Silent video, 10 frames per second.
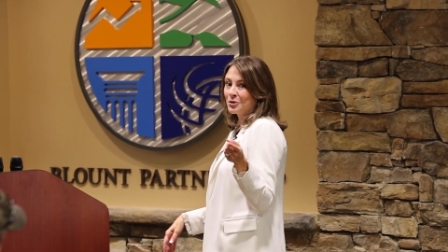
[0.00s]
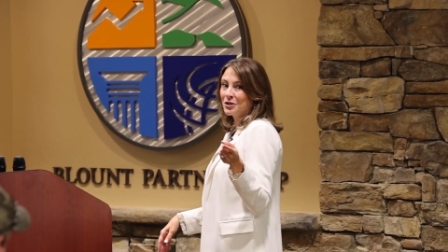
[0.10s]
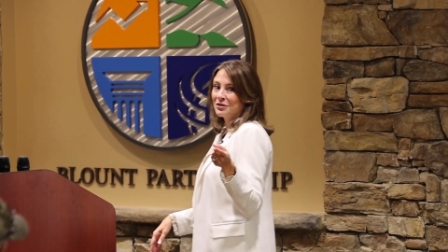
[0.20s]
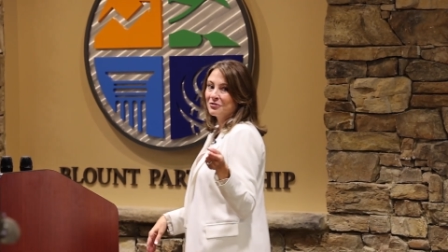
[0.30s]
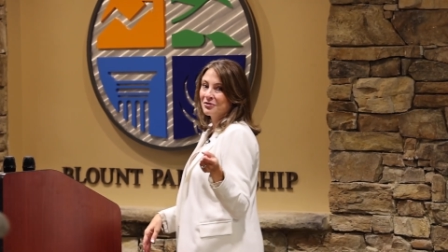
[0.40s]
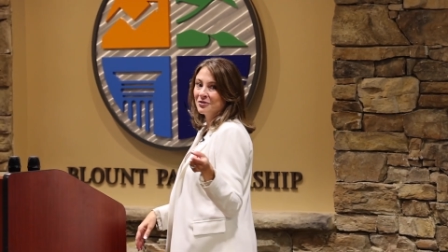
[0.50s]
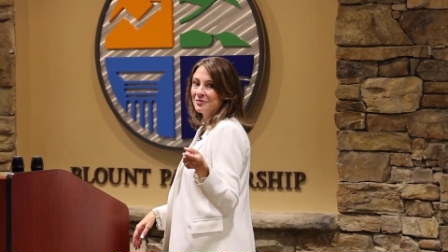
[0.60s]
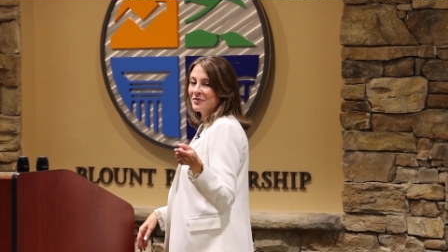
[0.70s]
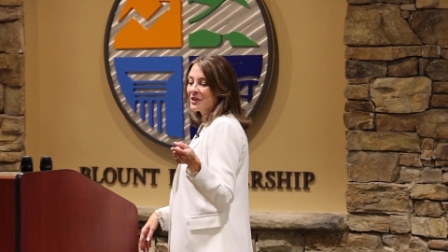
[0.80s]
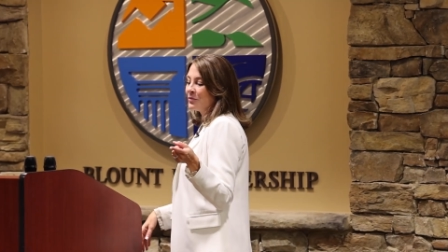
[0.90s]
iterative.
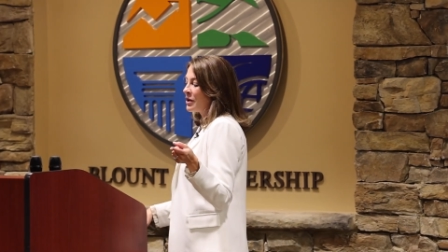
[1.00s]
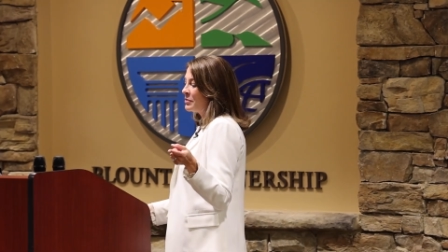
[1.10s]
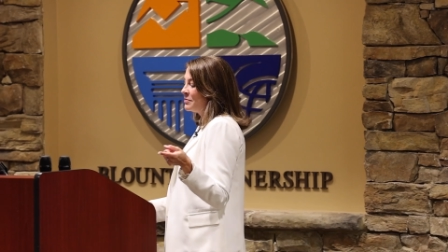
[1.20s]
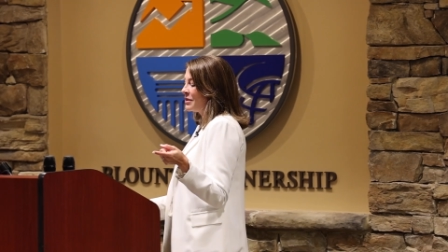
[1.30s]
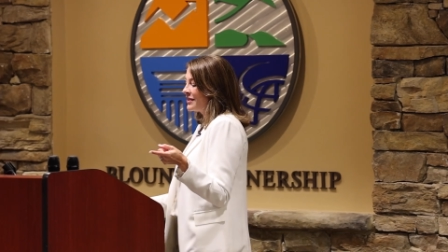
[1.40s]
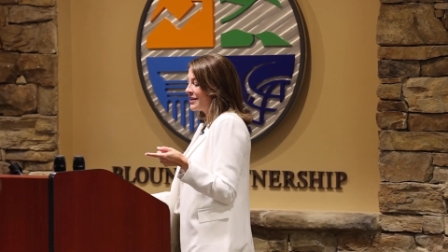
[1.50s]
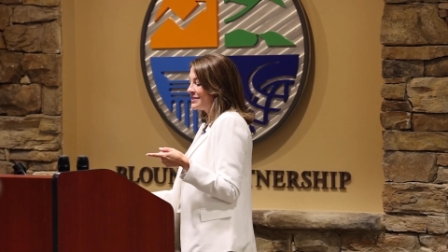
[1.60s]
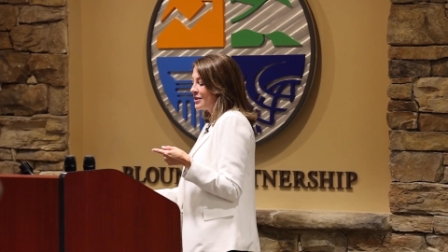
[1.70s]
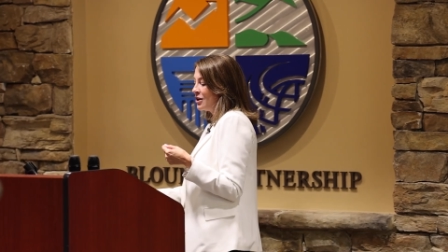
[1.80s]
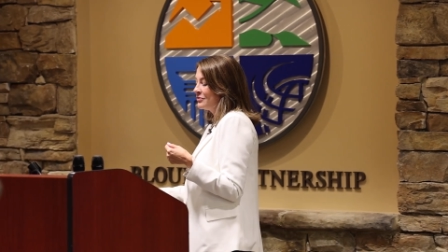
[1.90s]
And what I mean by that
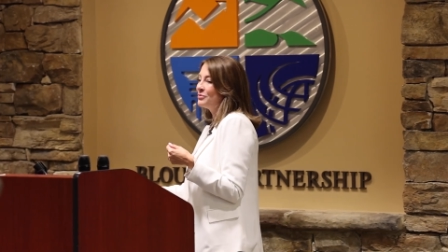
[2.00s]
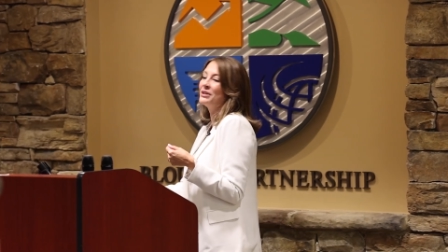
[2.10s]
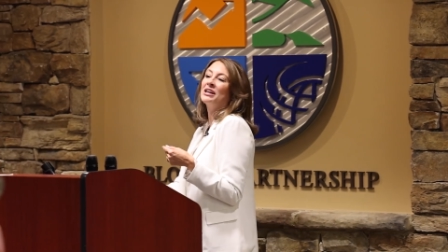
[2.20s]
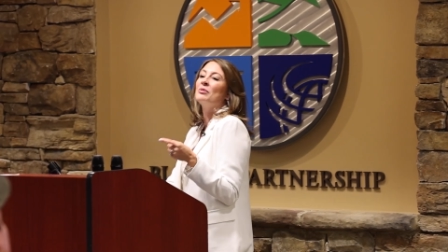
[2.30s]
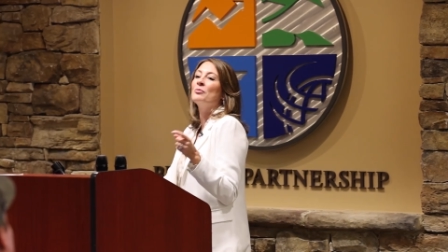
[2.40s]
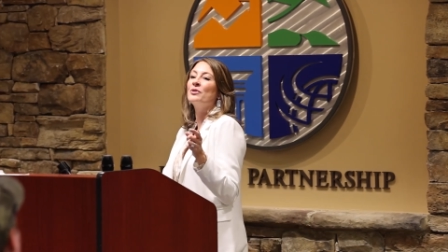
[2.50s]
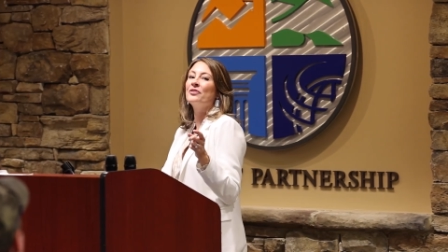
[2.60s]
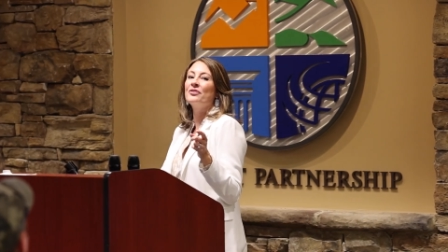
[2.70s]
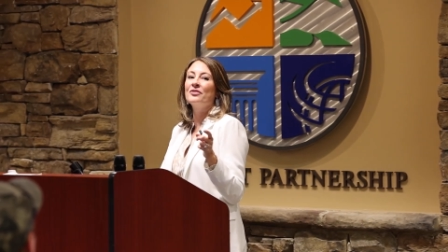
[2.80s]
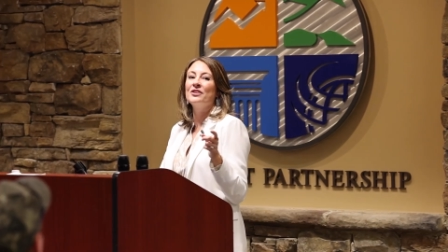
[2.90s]
is often we come up
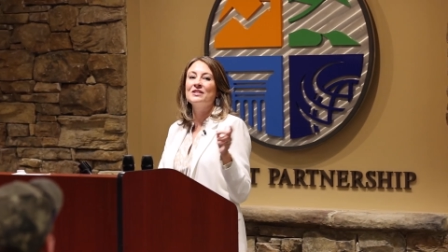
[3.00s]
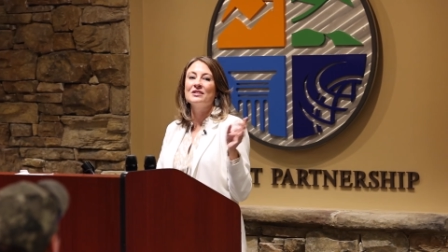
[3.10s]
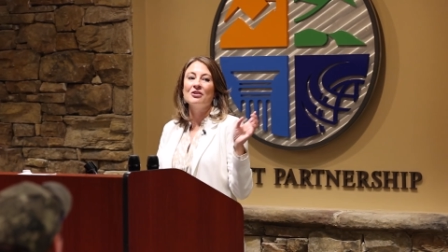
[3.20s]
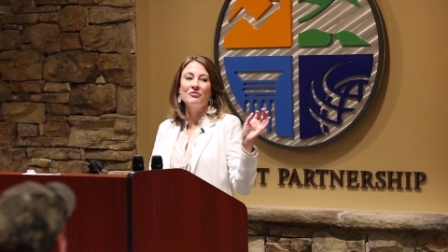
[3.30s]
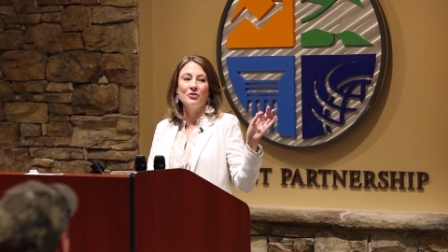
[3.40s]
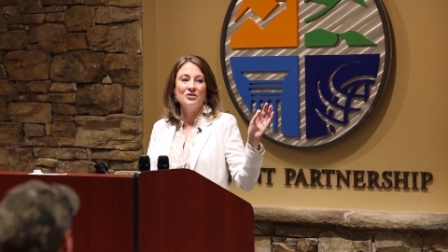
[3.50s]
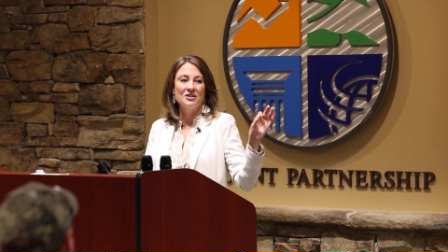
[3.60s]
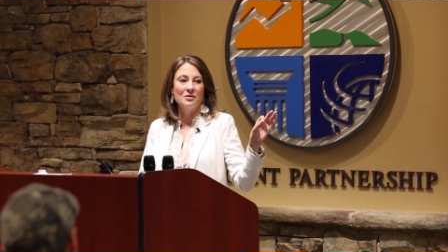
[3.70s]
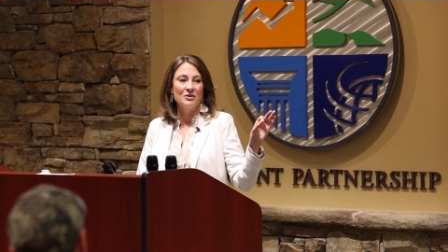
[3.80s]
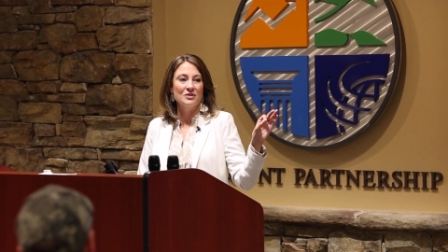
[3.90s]
with this is our first
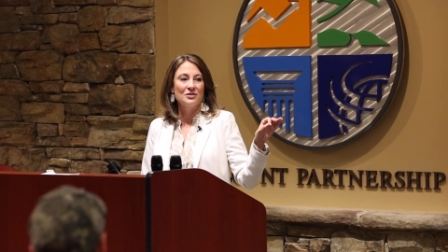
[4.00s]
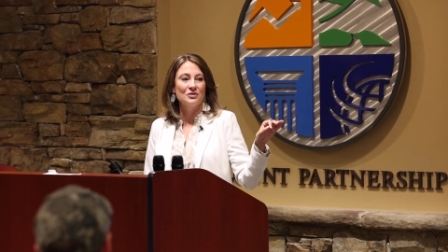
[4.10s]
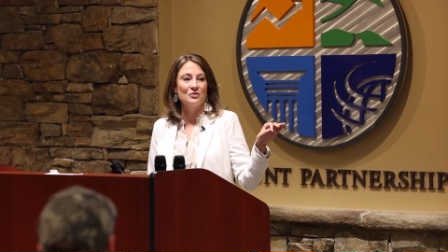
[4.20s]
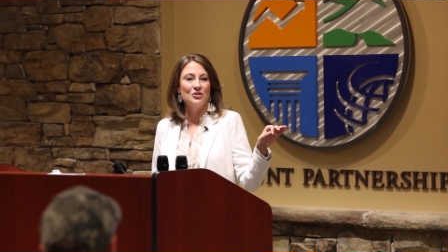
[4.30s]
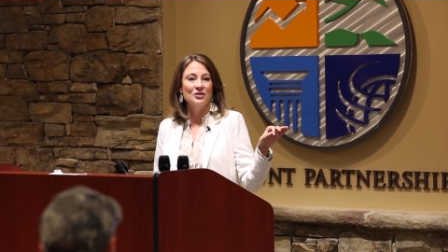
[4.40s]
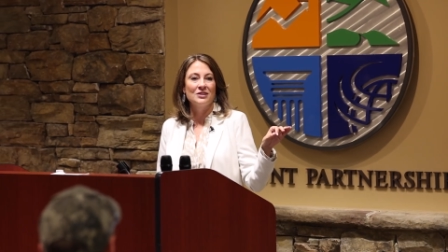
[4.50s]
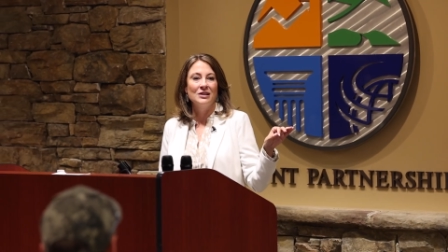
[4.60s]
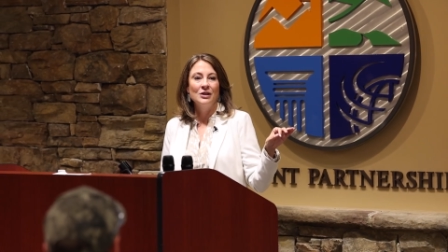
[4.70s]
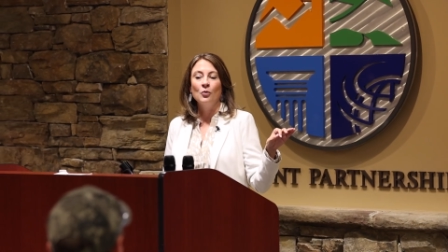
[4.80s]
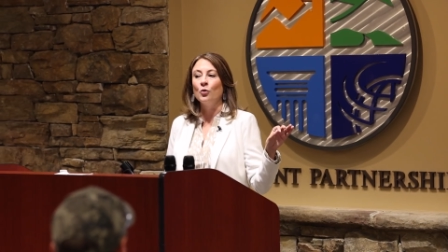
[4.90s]
step at a solution,
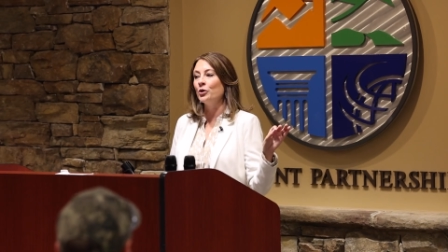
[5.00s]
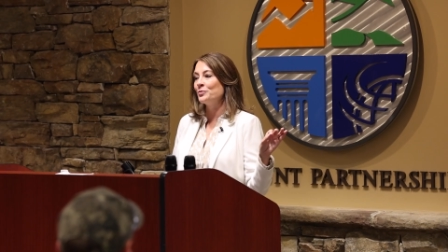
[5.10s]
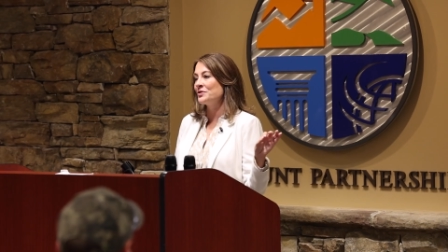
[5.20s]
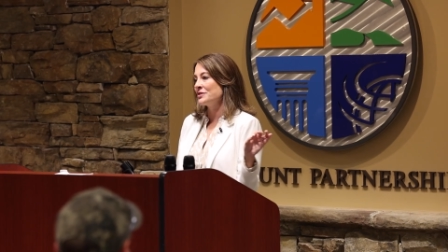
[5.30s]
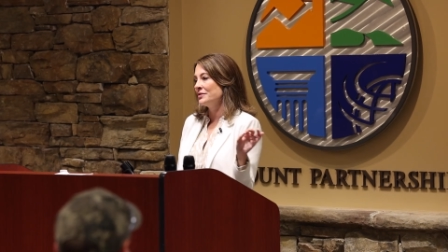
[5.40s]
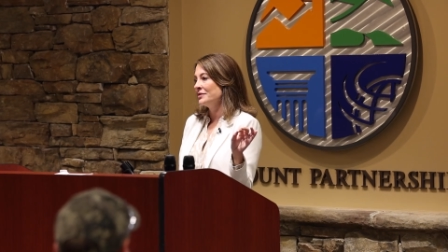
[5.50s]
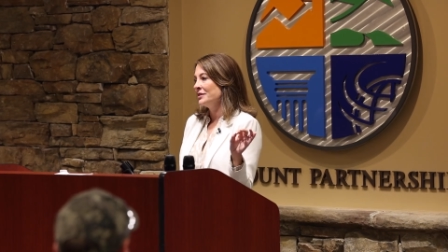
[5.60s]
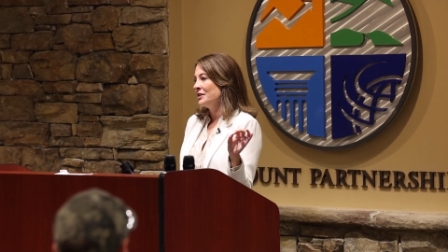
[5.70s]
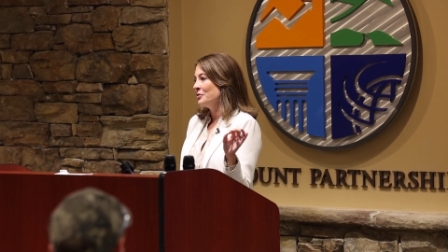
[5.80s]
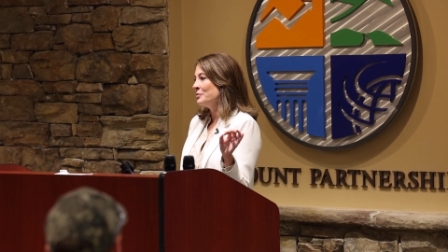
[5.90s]
whoops,
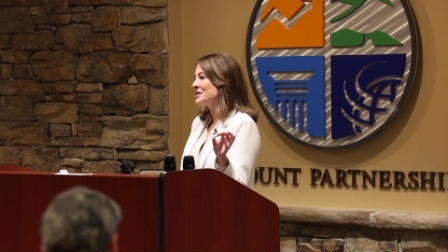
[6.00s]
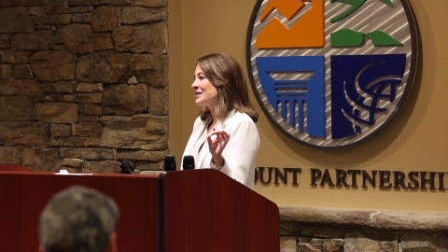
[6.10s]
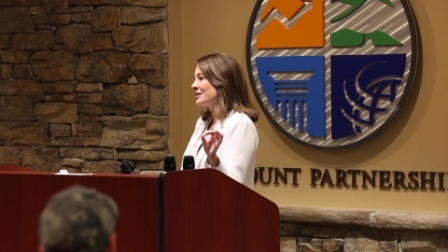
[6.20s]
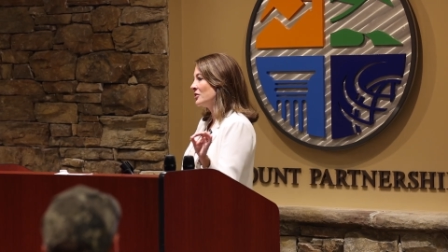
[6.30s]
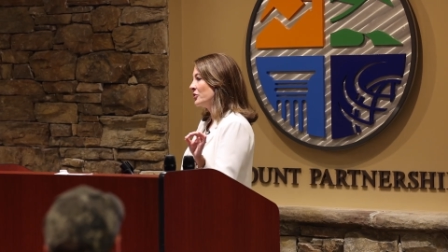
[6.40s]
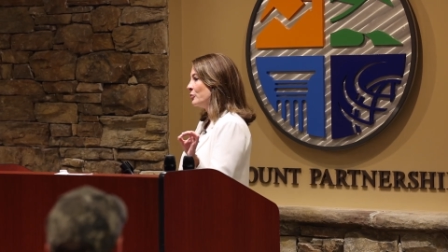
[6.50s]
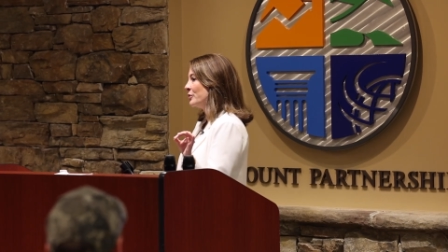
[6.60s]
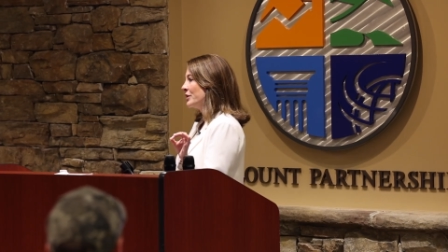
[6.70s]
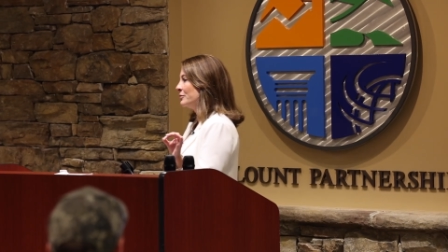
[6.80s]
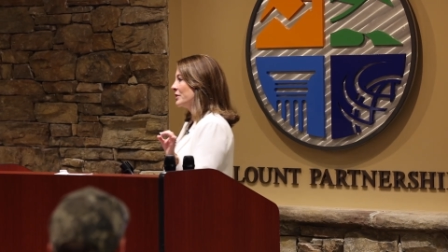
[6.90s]
we missed it a little bit.